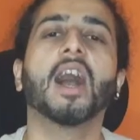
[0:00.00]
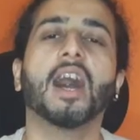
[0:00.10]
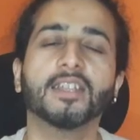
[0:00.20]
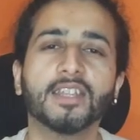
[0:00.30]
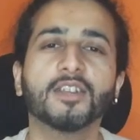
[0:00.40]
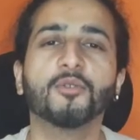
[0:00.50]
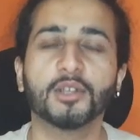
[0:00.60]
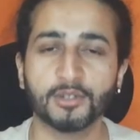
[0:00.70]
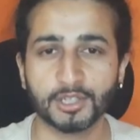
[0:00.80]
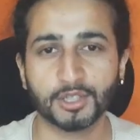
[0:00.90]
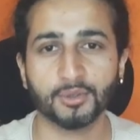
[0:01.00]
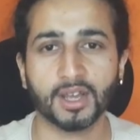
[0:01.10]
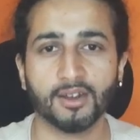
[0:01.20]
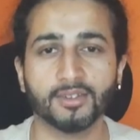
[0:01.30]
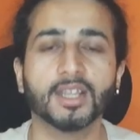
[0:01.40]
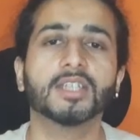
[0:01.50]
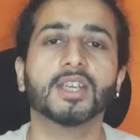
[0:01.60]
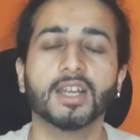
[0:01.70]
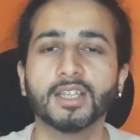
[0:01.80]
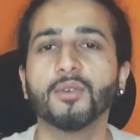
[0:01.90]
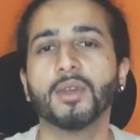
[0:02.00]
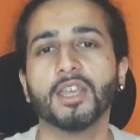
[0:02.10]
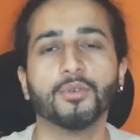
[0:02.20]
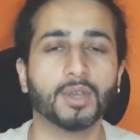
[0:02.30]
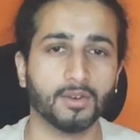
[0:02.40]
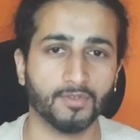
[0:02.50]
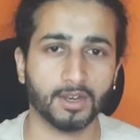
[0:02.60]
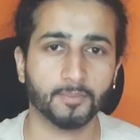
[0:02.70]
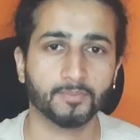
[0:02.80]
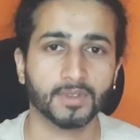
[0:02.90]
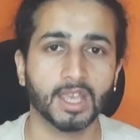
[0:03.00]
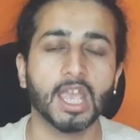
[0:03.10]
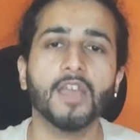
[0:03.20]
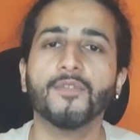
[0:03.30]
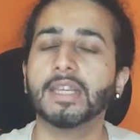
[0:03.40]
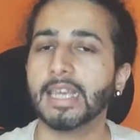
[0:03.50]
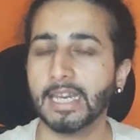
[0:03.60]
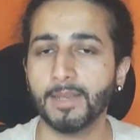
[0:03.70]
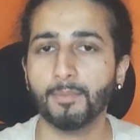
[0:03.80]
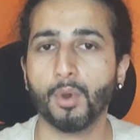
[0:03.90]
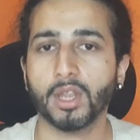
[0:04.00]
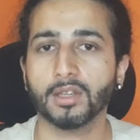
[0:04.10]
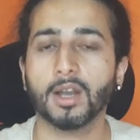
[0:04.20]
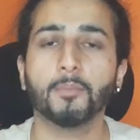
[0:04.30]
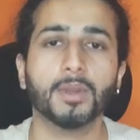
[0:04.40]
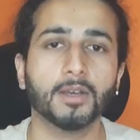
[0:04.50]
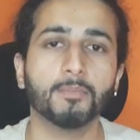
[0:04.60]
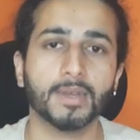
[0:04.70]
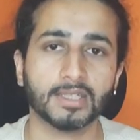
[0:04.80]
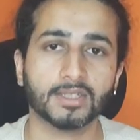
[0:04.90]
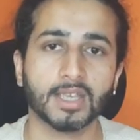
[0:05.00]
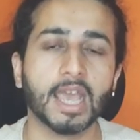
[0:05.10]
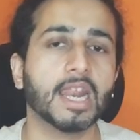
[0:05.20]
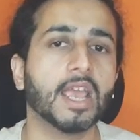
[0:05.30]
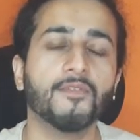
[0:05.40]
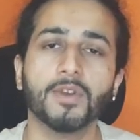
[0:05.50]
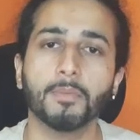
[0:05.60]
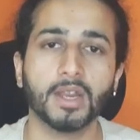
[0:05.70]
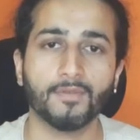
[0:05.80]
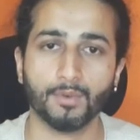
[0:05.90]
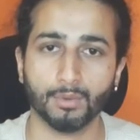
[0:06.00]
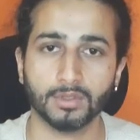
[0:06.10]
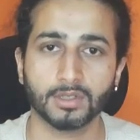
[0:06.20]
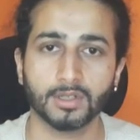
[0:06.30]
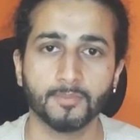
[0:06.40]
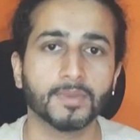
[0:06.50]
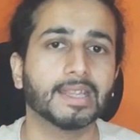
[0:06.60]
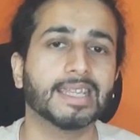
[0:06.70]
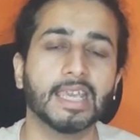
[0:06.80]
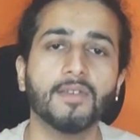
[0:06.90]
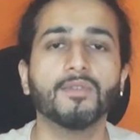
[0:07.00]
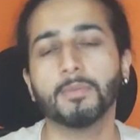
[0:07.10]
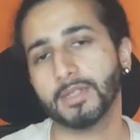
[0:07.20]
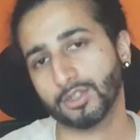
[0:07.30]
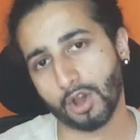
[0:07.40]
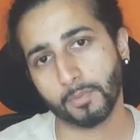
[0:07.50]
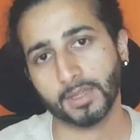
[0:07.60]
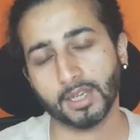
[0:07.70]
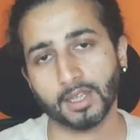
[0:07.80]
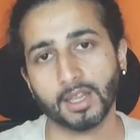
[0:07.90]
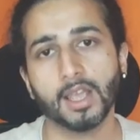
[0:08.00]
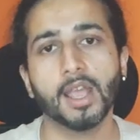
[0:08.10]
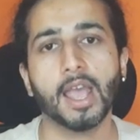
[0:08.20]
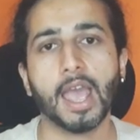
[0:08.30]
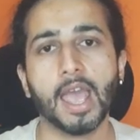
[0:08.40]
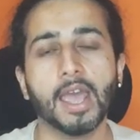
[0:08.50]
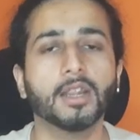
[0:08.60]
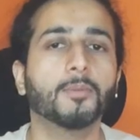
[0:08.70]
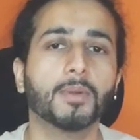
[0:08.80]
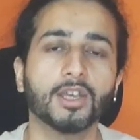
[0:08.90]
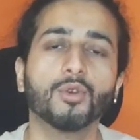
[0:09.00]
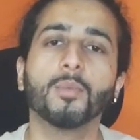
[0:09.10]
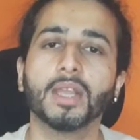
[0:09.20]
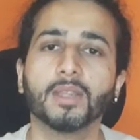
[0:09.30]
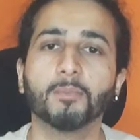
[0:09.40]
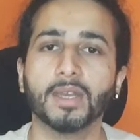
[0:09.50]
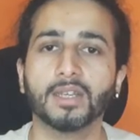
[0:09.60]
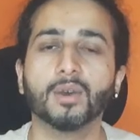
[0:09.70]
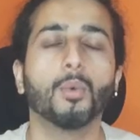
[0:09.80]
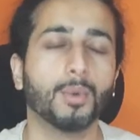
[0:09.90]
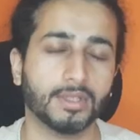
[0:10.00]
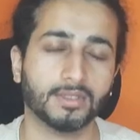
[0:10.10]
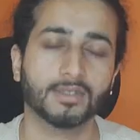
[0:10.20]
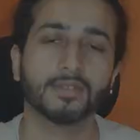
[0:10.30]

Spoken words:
Other than going to the showdown, there is another way you can win. If at any point a player bets and everybody folds, the game will be stopped there and the player who made the bet wins.